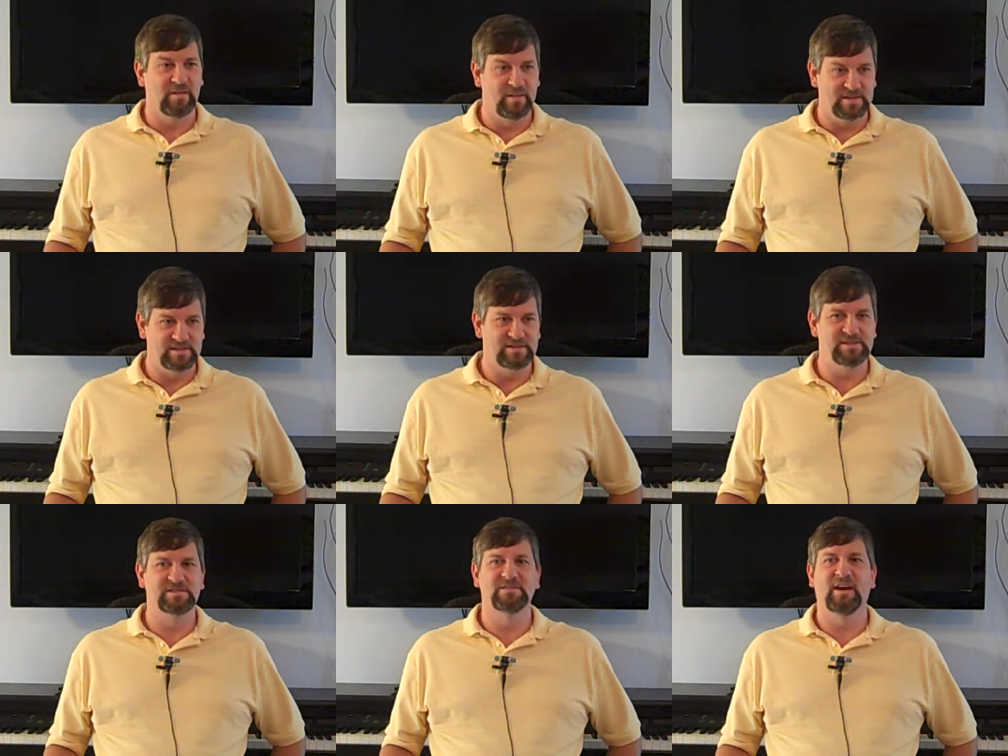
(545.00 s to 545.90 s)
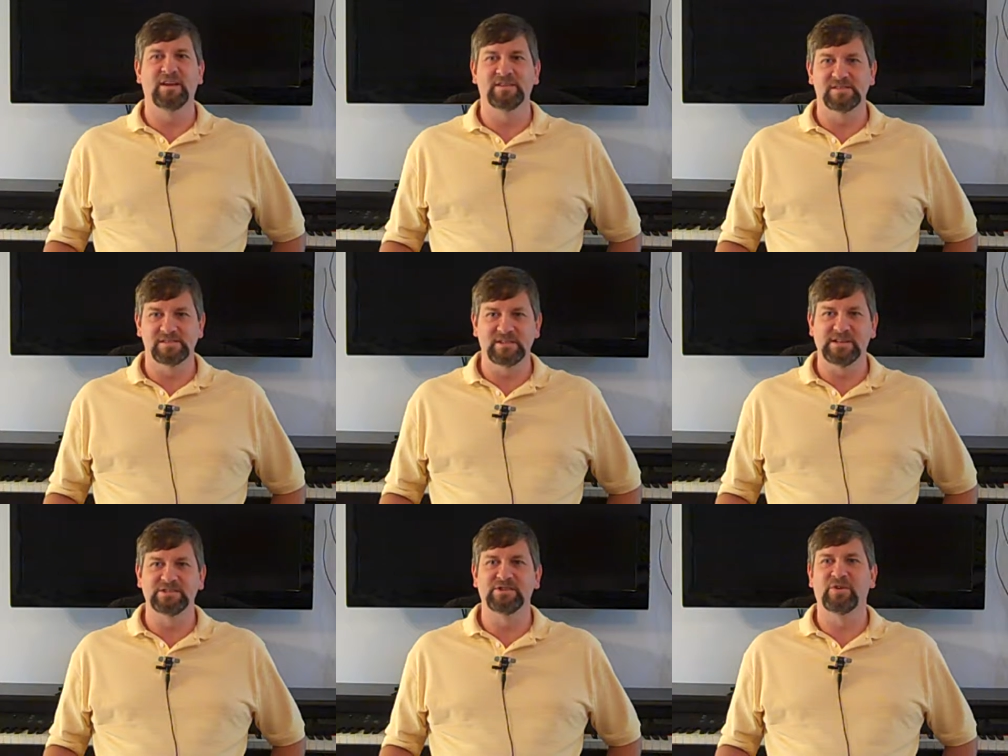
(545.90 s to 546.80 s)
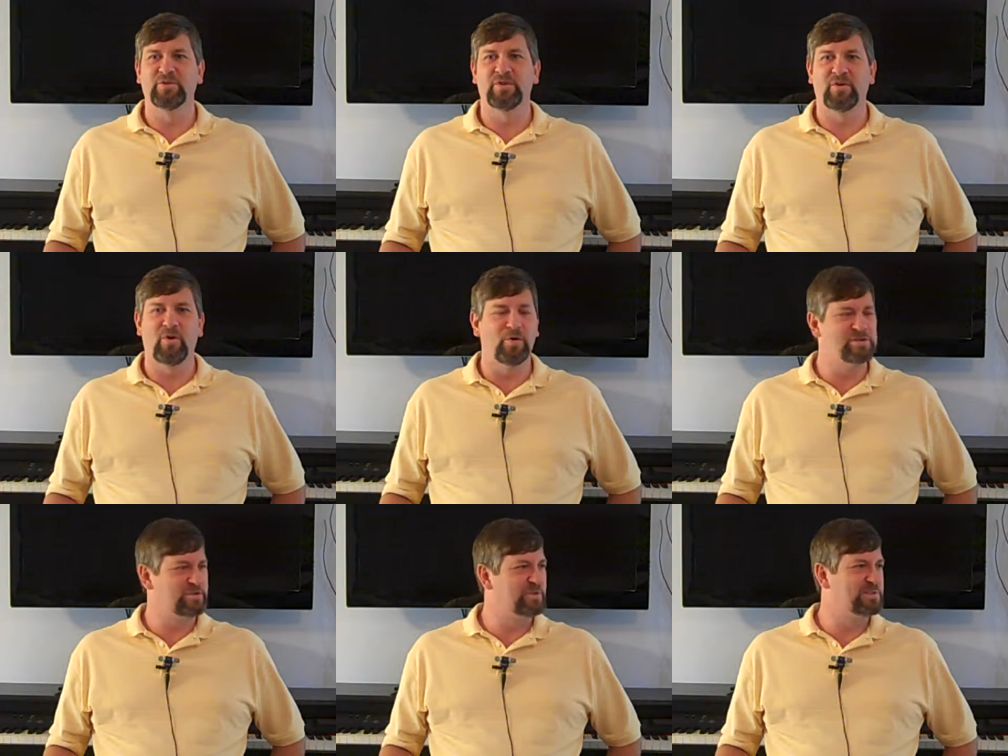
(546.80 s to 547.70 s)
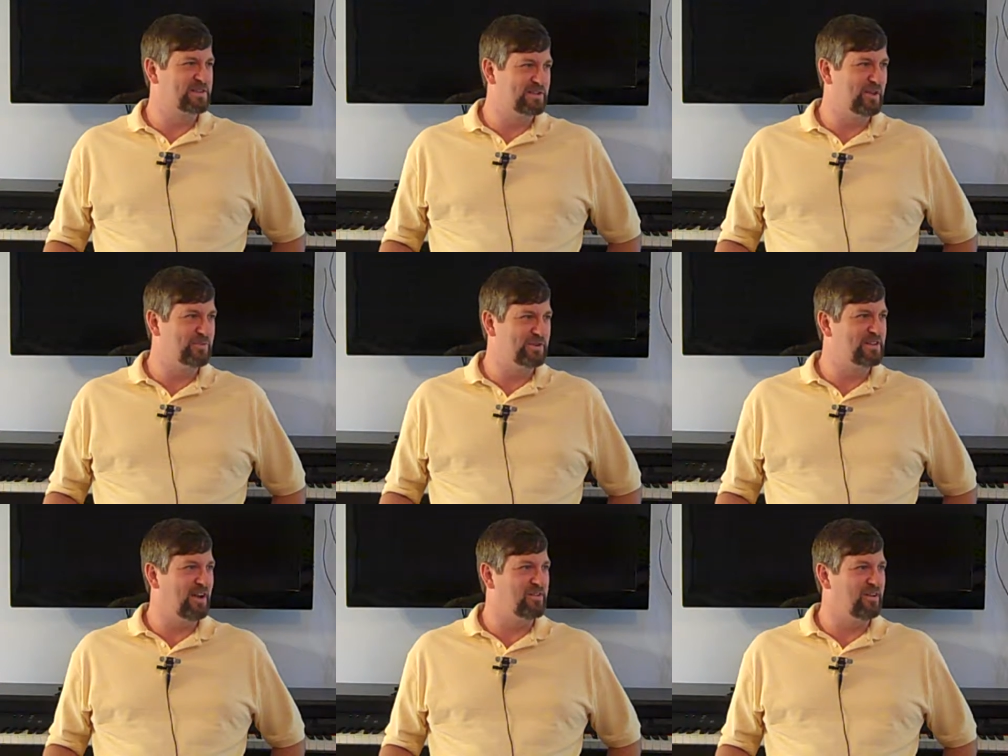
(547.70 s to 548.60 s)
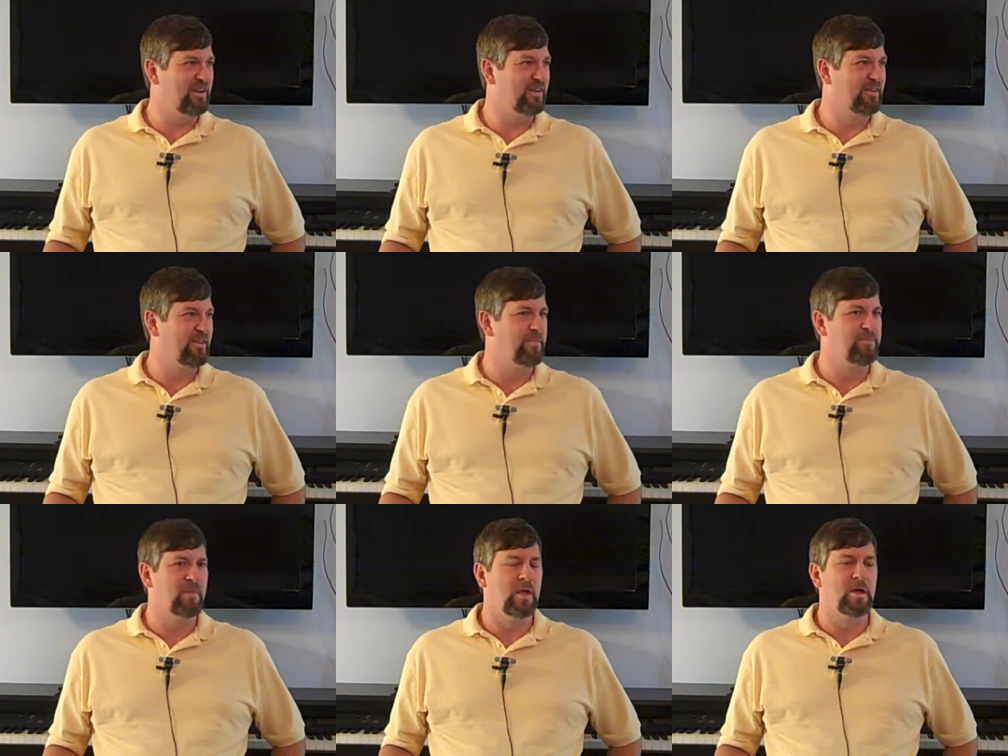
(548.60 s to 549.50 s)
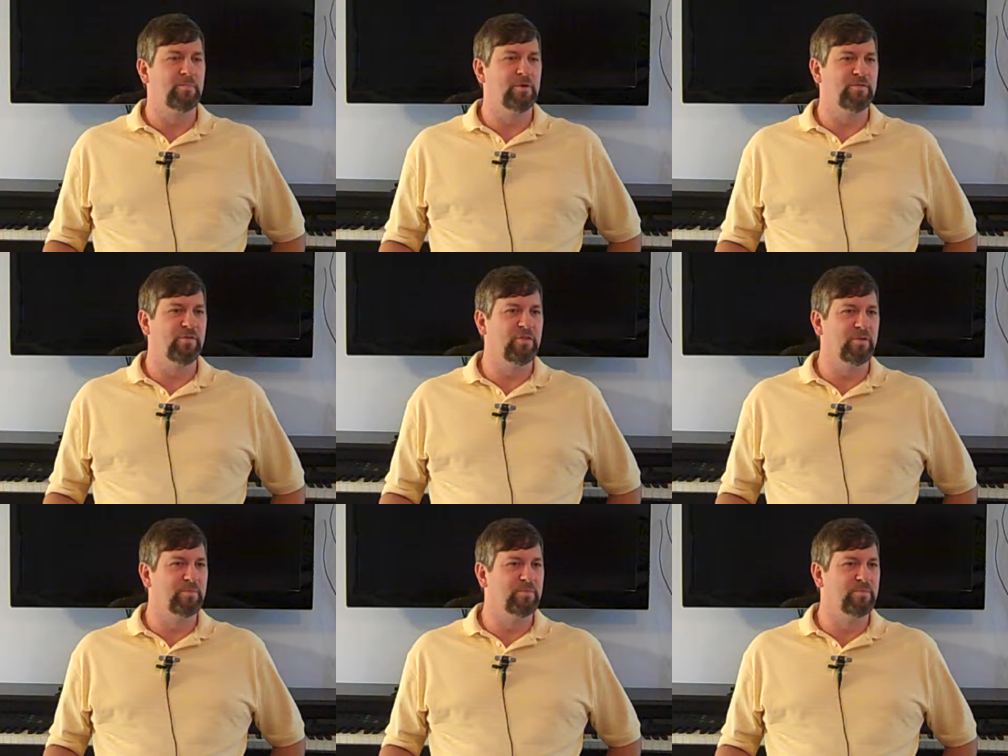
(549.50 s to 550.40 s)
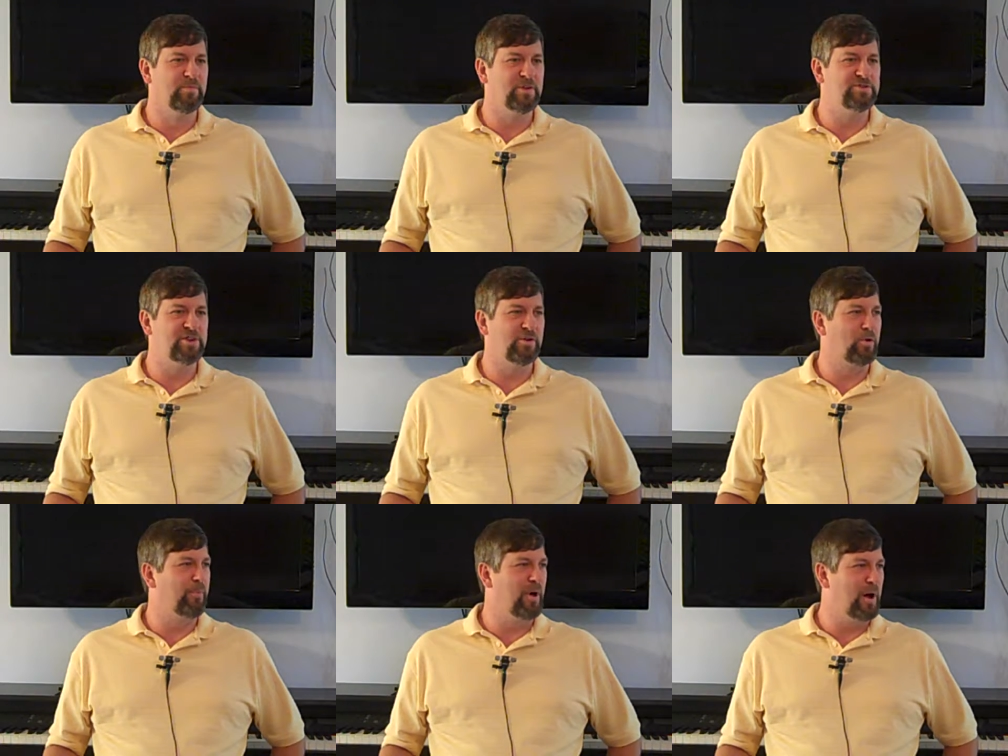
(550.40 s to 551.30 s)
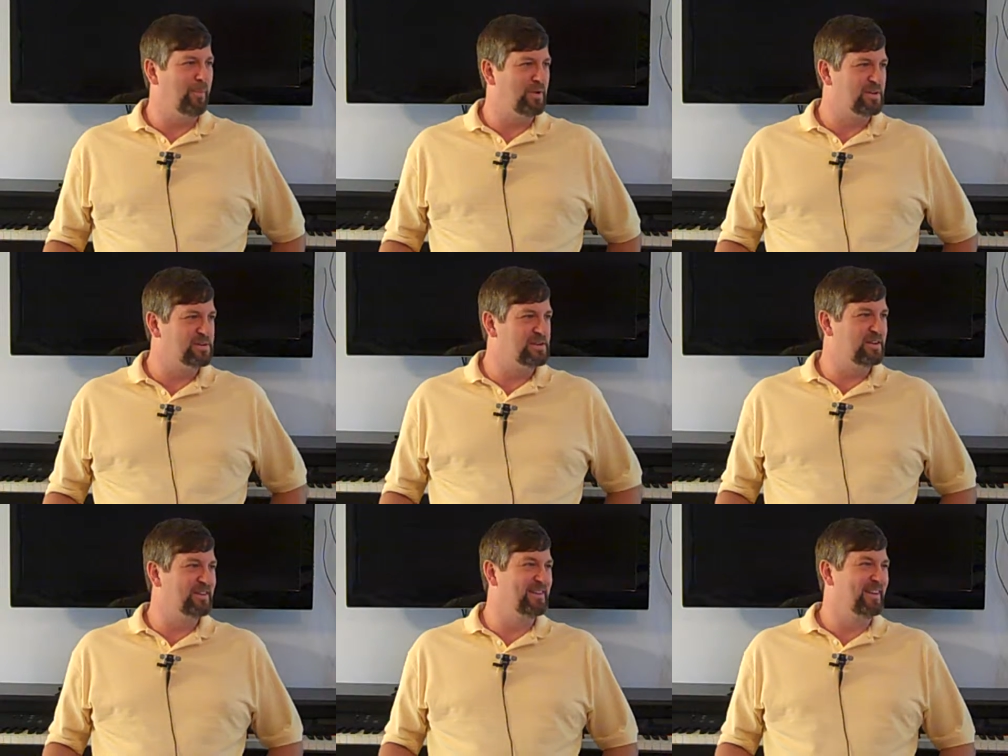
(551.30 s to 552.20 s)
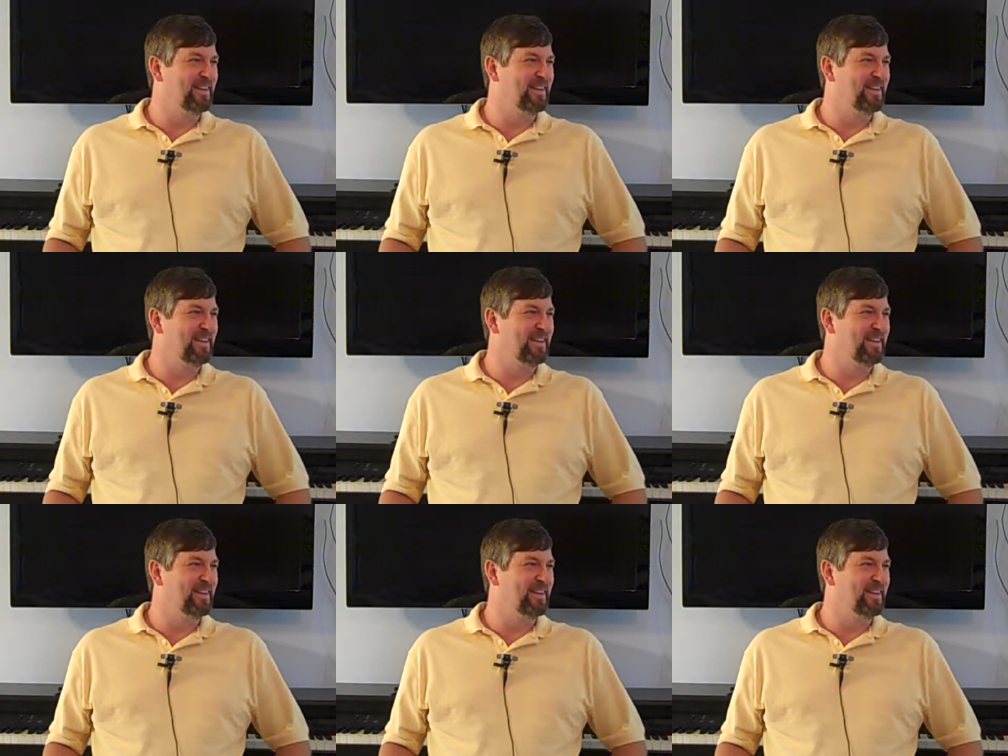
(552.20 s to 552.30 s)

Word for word: that sees the light, that sees, you know, there are always those exceptions out there. But for the, the general populace,